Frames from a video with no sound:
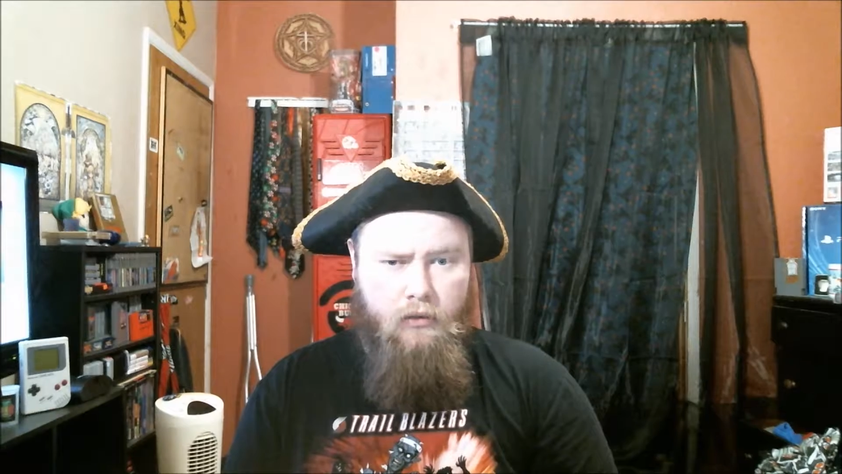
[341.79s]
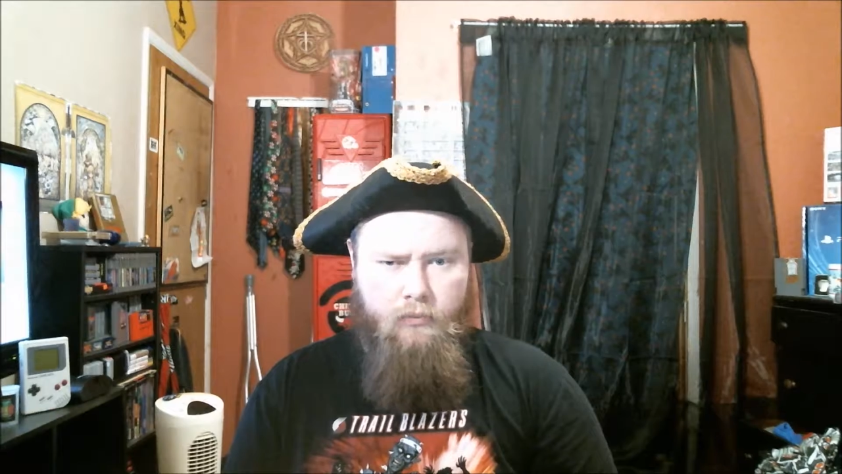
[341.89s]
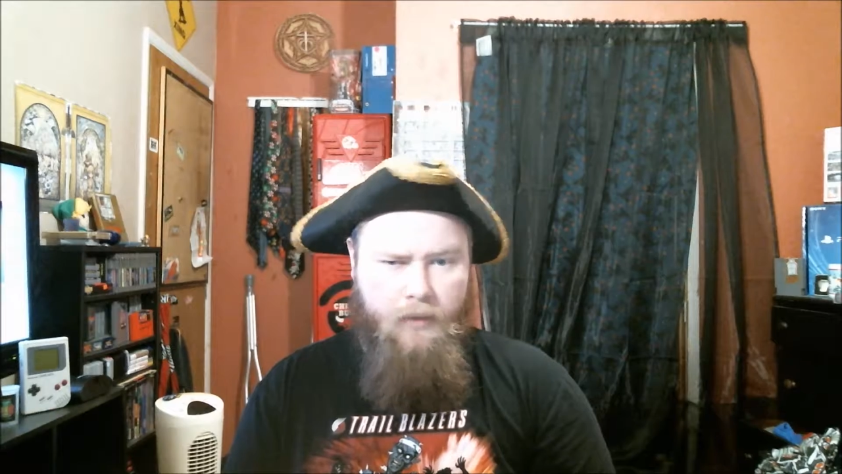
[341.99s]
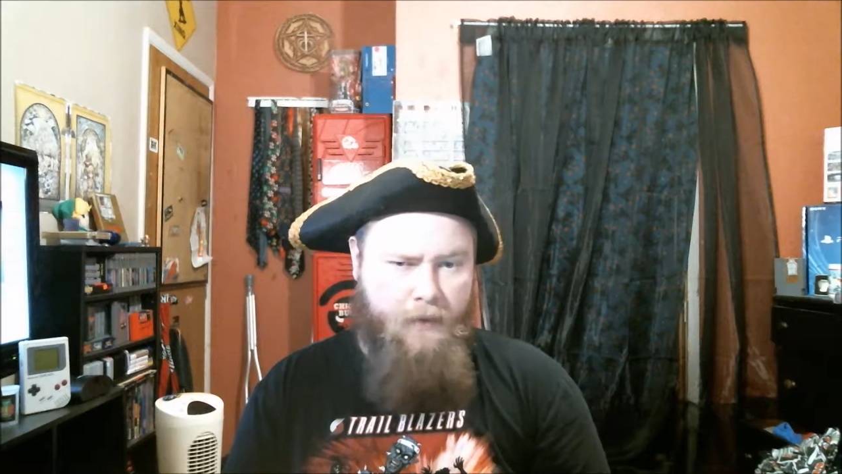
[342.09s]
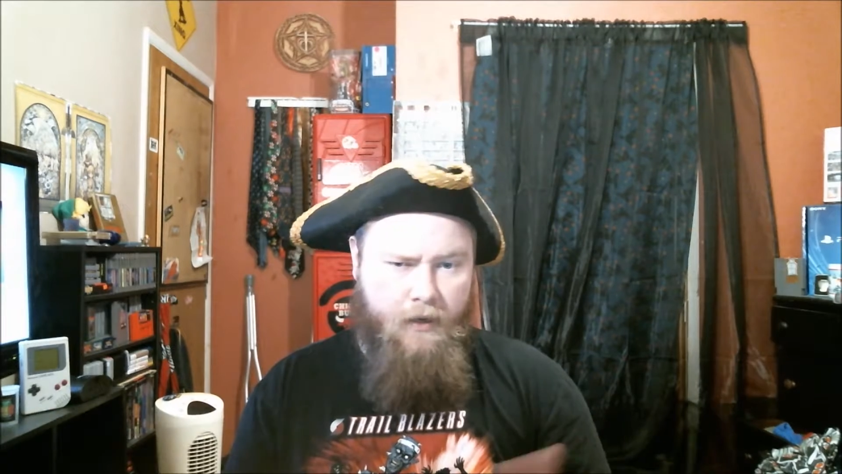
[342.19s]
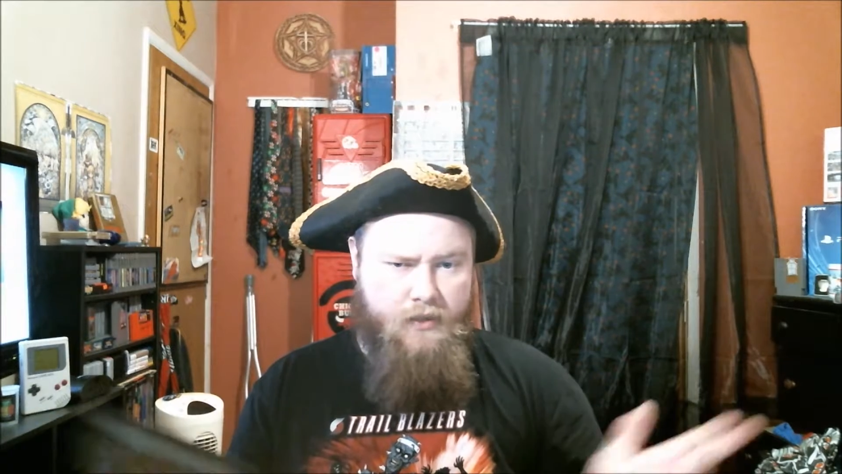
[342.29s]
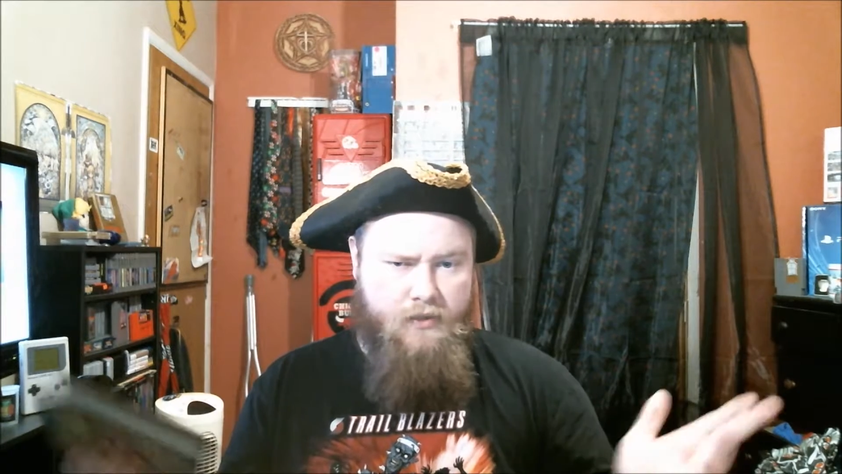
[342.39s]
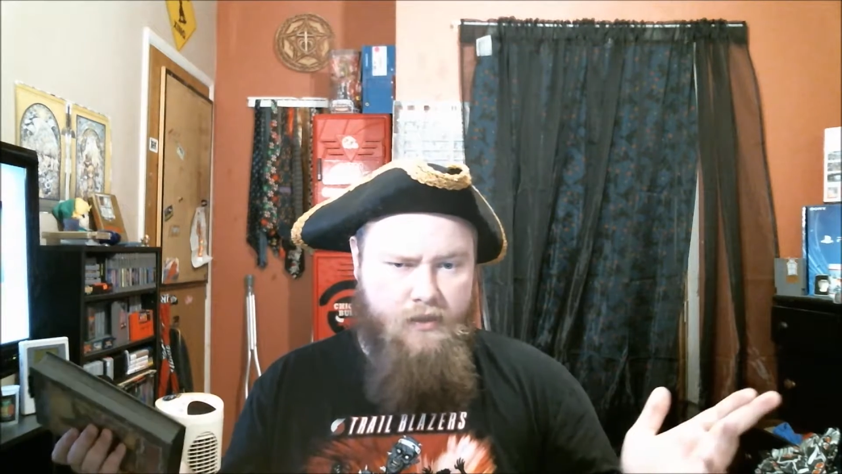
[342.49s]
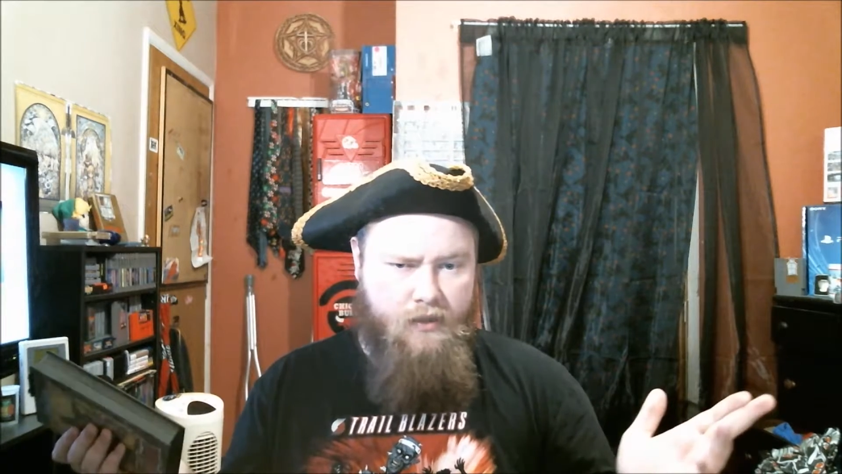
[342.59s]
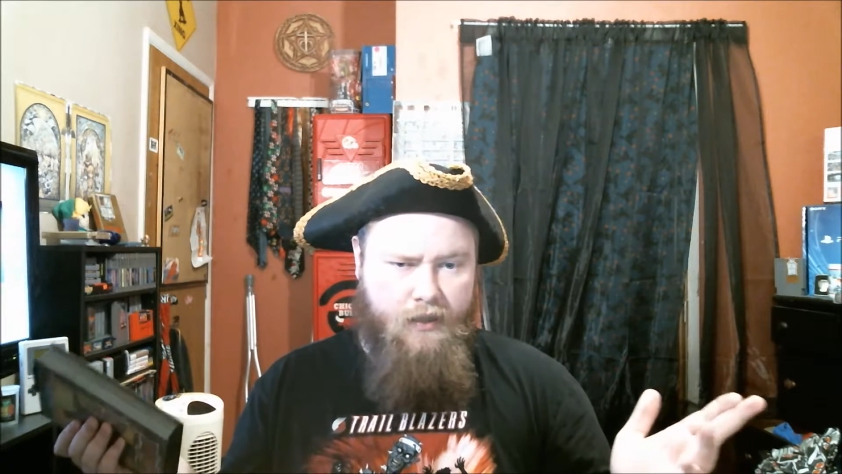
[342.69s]
My parents
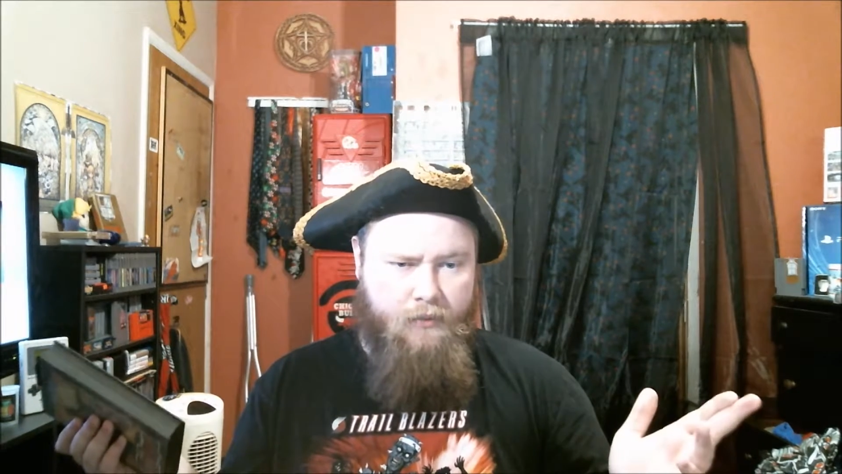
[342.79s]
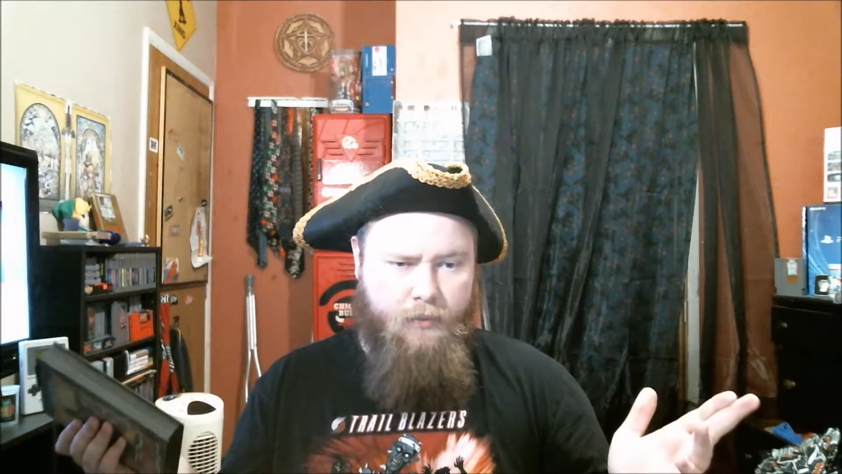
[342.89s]
didn't like me